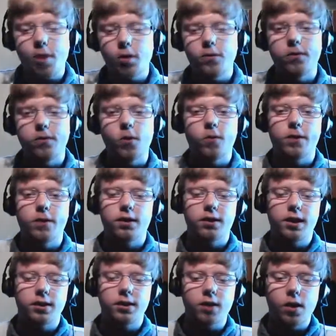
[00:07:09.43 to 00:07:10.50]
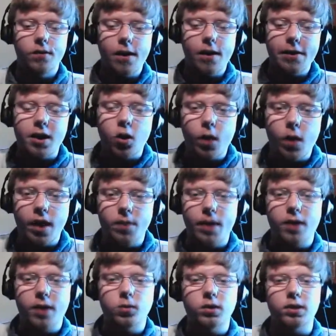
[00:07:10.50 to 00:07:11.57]
forfeits here, so a very quick
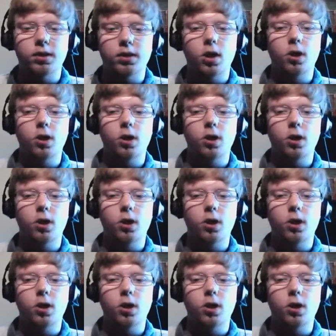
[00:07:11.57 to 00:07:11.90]
battle to start off